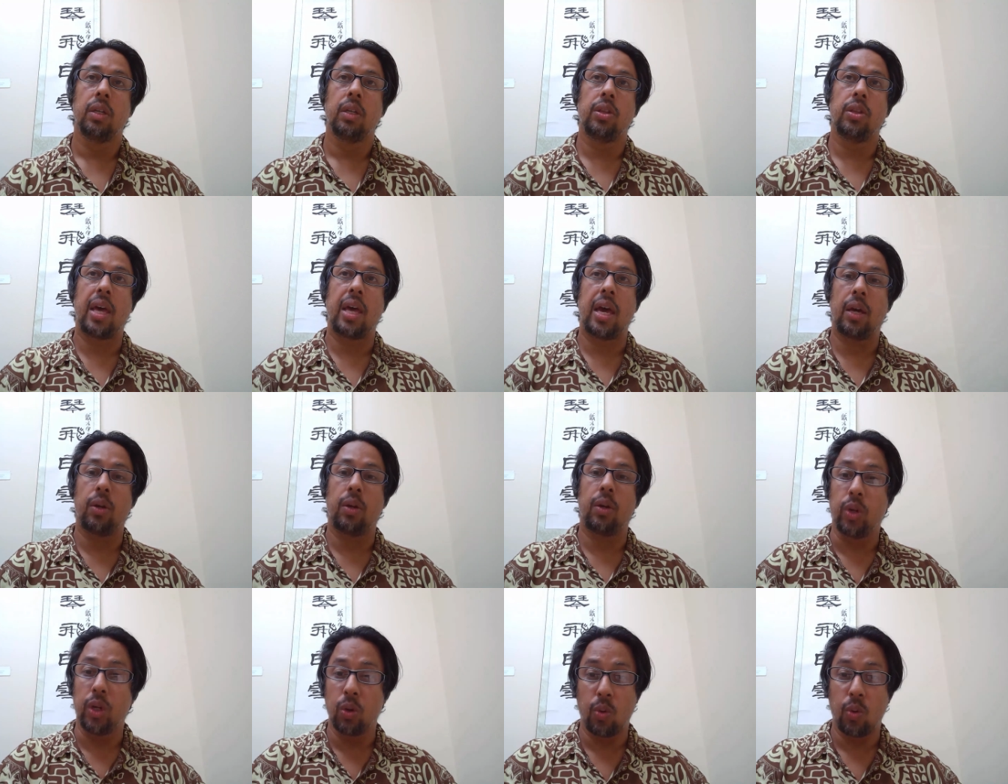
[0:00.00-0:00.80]

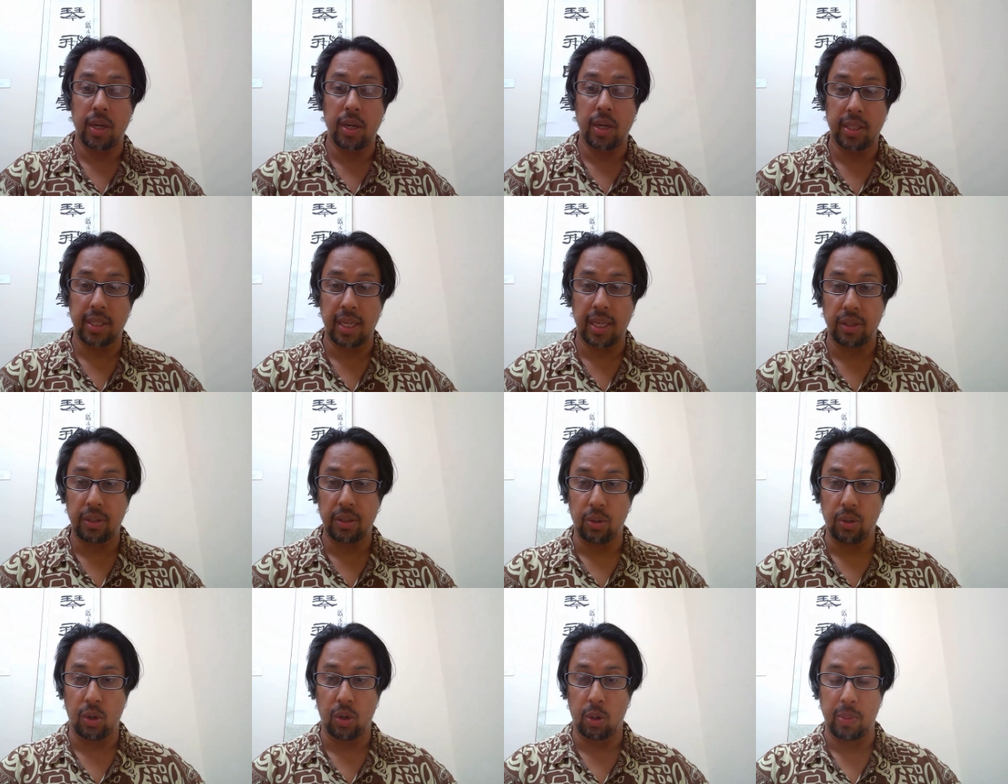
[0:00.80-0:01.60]
that we don't want to sell
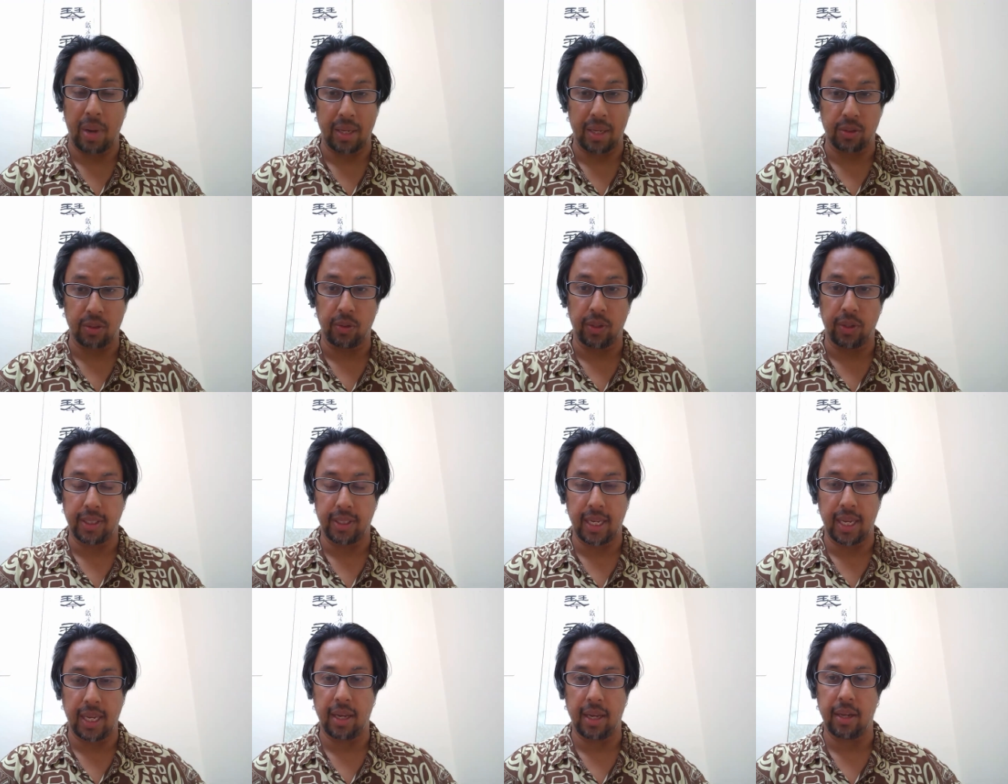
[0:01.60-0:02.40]
you a home as real
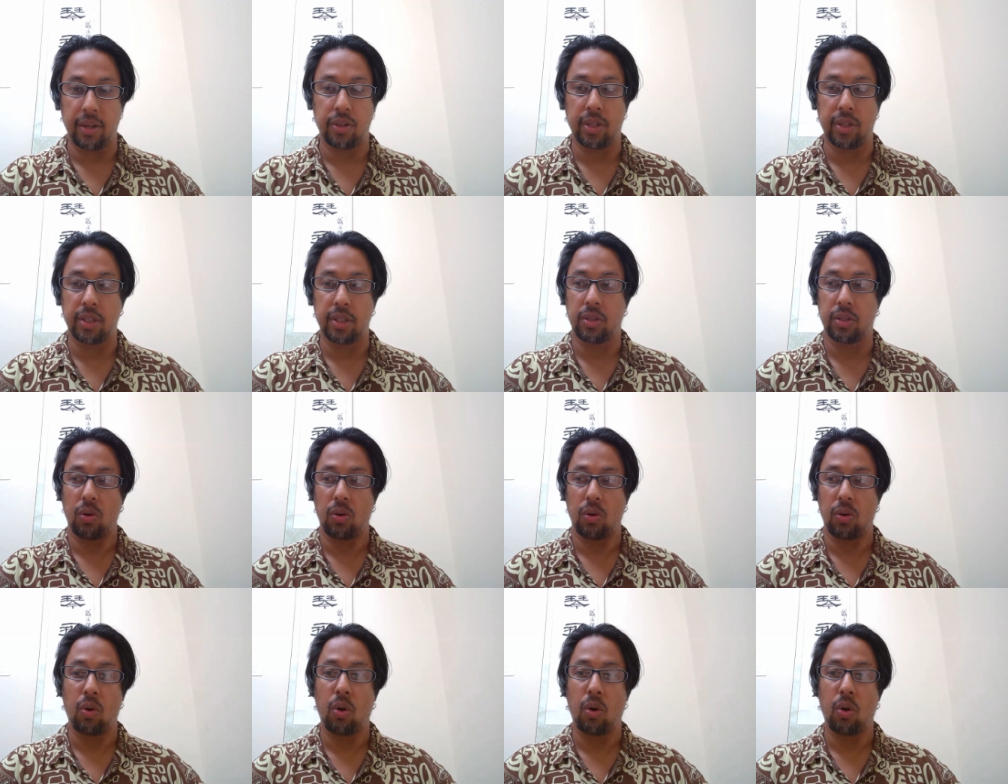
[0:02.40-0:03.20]
estate agents
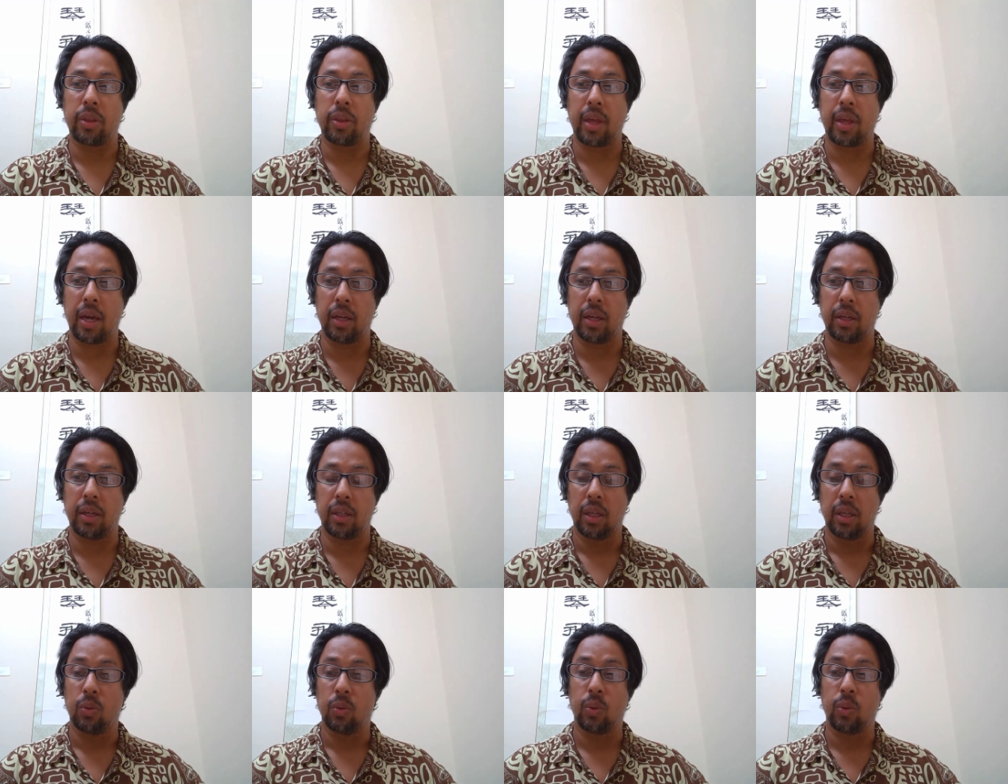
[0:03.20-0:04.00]
or that
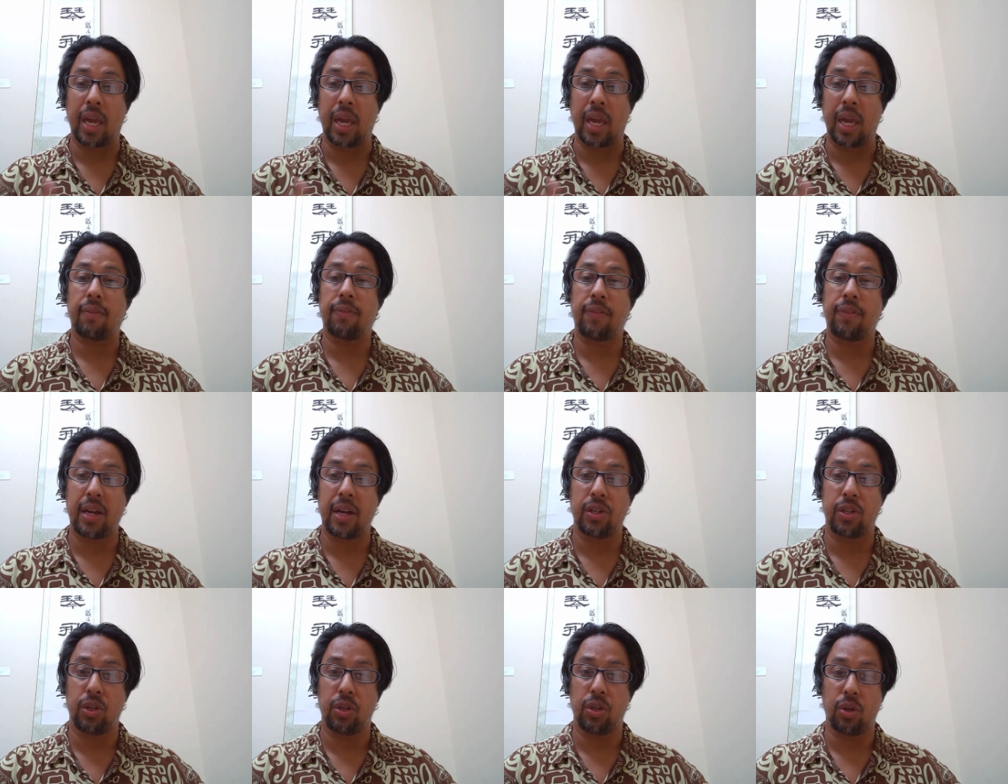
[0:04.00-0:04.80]
we can't
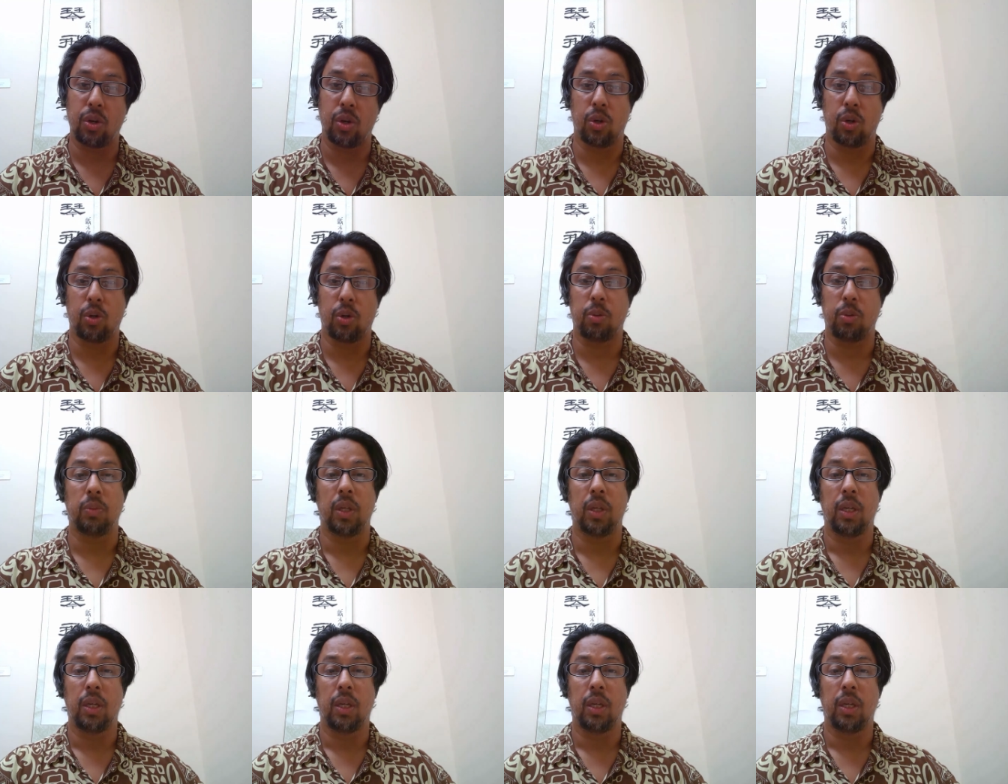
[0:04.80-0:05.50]
find you a home,